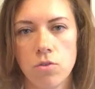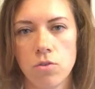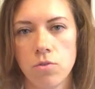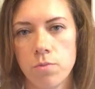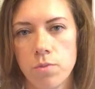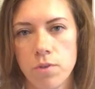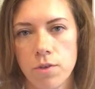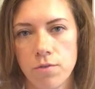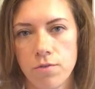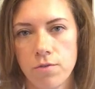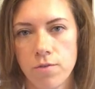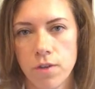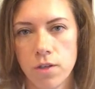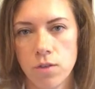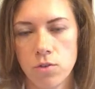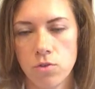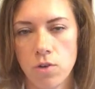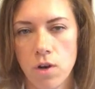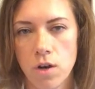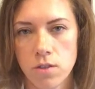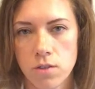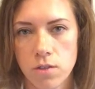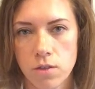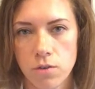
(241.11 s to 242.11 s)
Don't be afraid
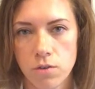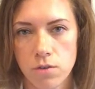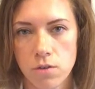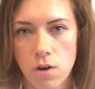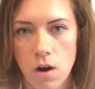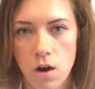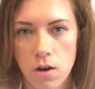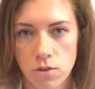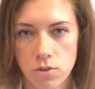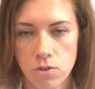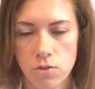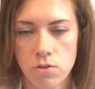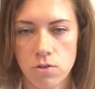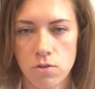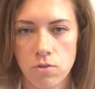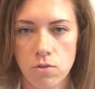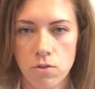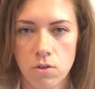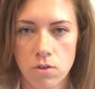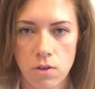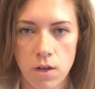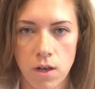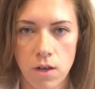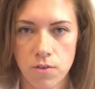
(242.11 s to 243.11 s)
to ask your doctor
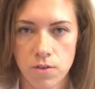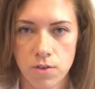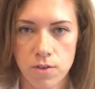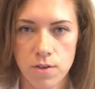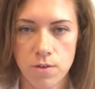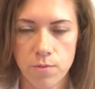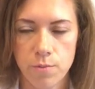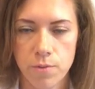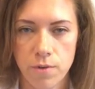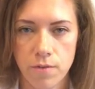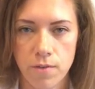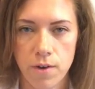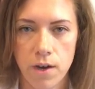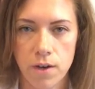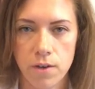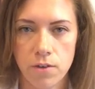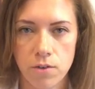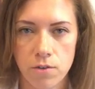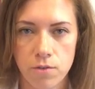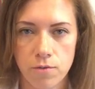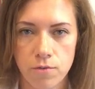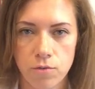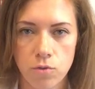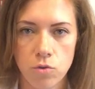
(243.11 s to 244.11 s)
or healthcare
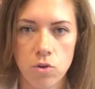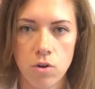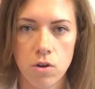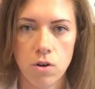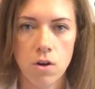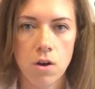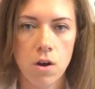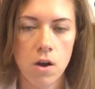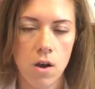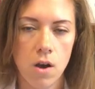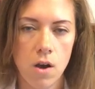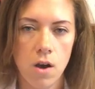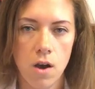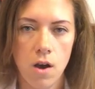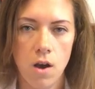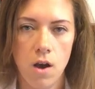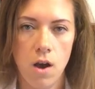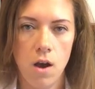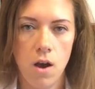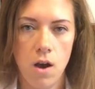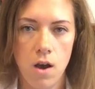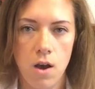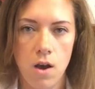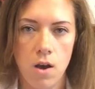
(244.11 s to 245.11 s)
provider for
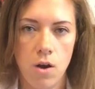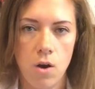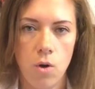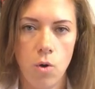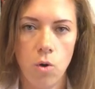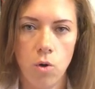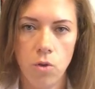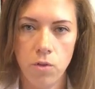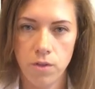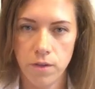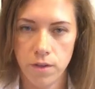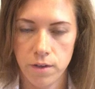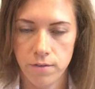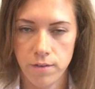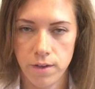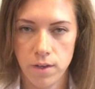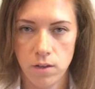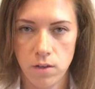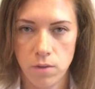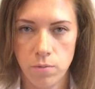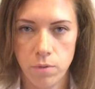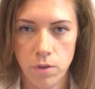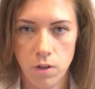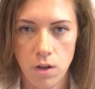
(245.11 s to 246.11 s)
all the
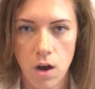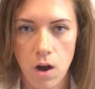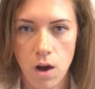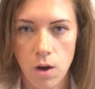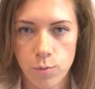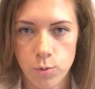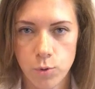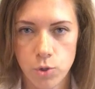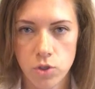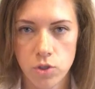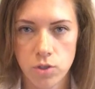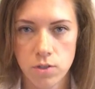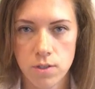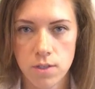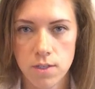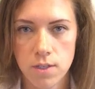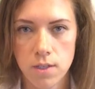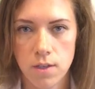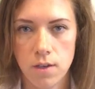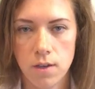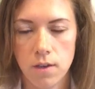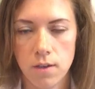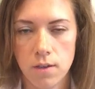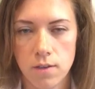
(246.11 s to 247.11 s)
available options,
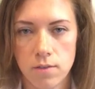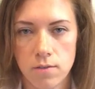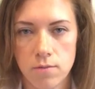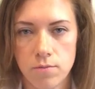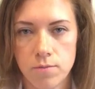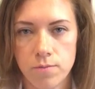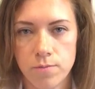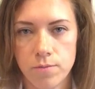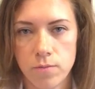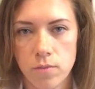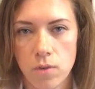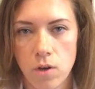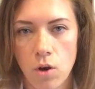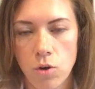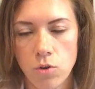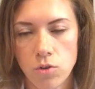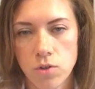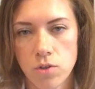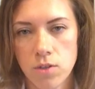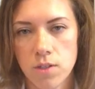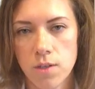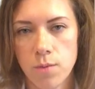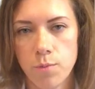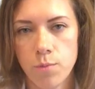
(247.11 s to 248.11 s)
and
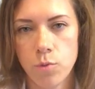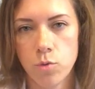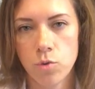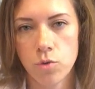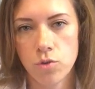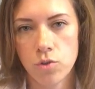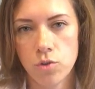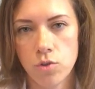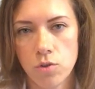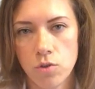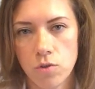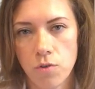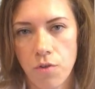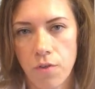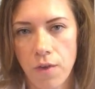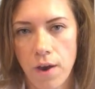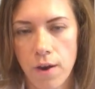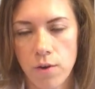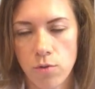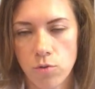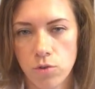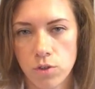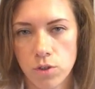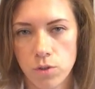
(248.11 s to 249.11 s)
also support your
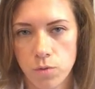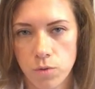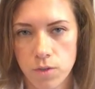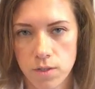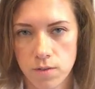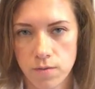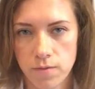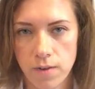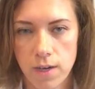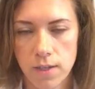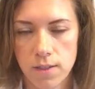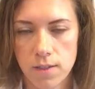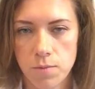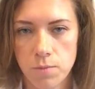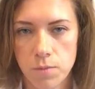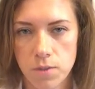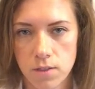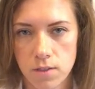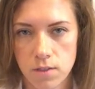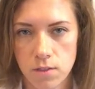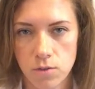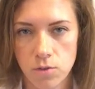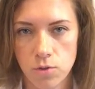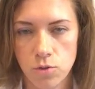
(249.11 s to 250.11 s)
thyroid with
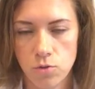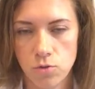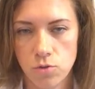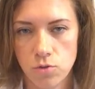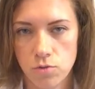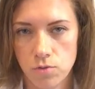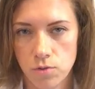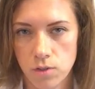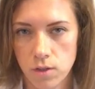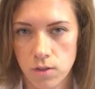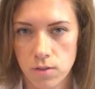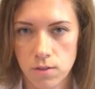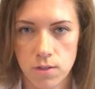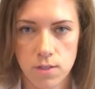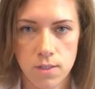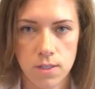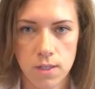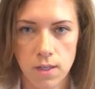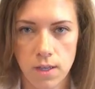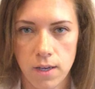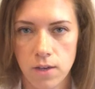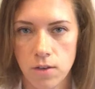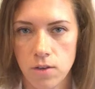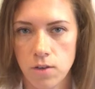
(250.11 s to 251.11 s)
vitamins and nutrients,
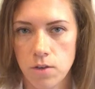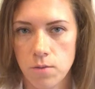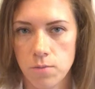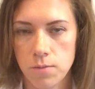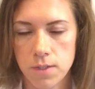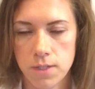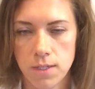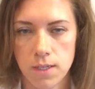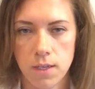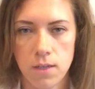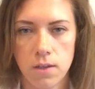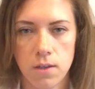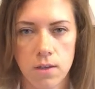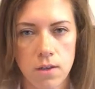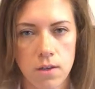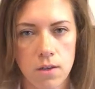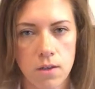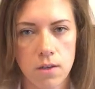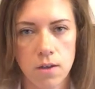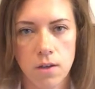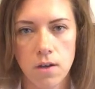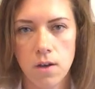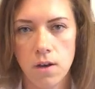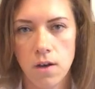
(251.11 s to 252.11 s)
selenium, zinc,
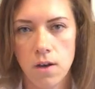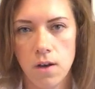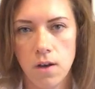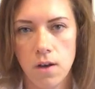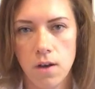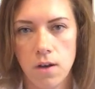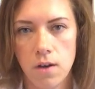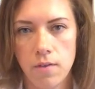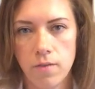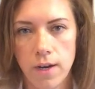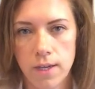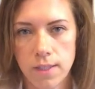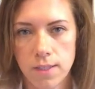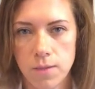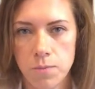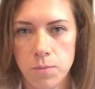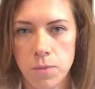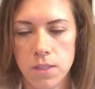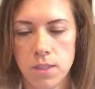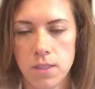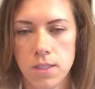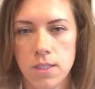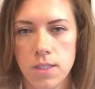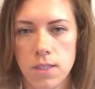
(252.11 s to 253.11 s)

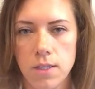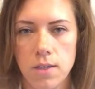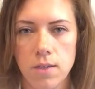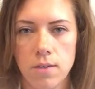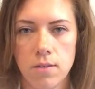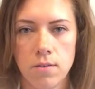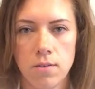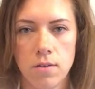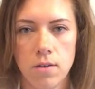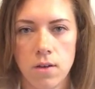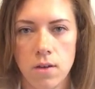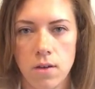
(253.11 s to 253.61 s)
vitamin D,